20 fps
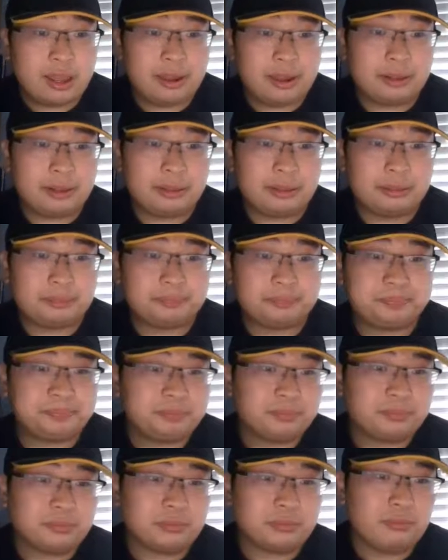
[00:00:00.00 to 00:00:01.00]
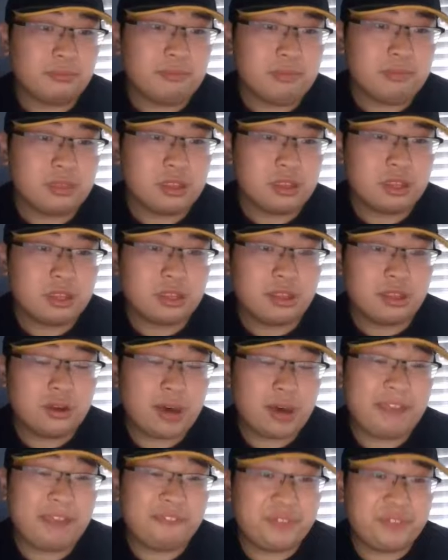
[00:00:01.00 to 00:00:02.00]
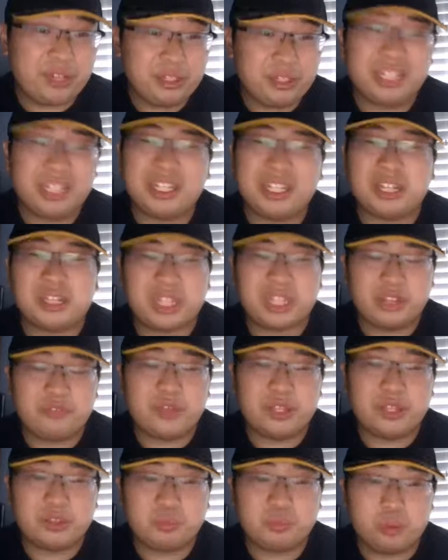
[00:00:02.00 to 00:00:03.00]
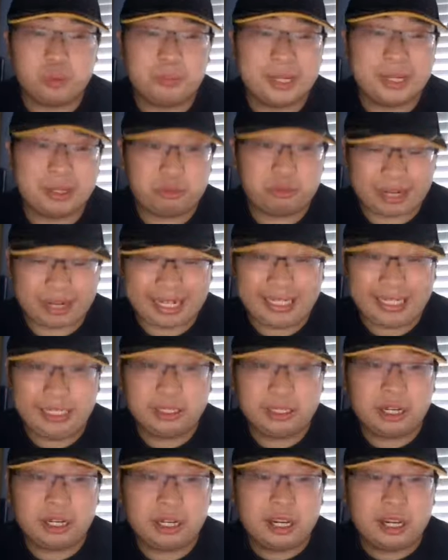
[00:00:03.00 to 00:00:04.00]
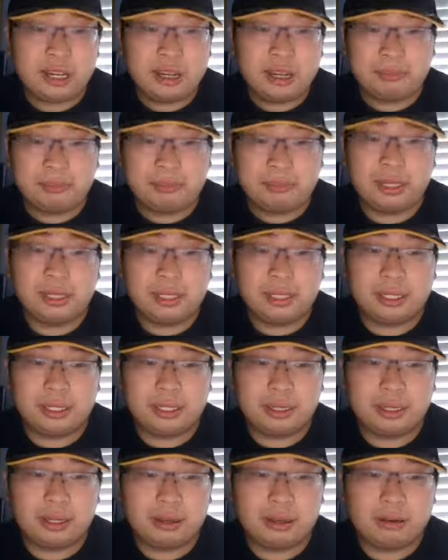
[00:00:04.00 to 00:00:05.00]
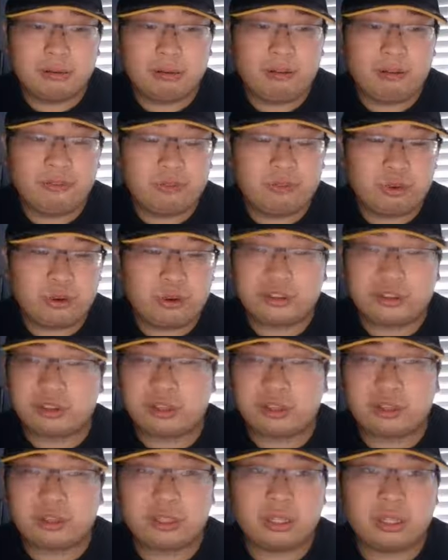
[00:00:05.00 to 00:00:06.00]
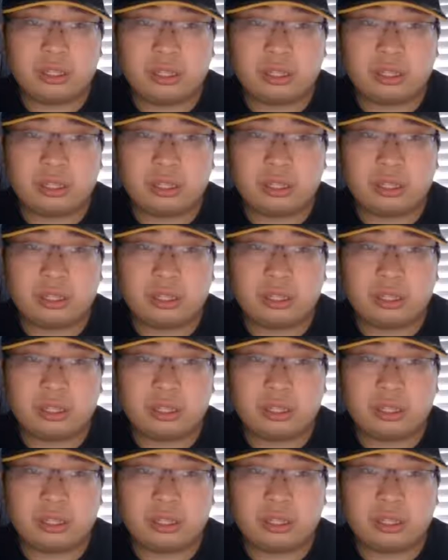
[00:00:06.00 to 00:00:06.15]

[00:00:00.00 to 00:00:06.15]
So I feel like this defense will be great, but of course,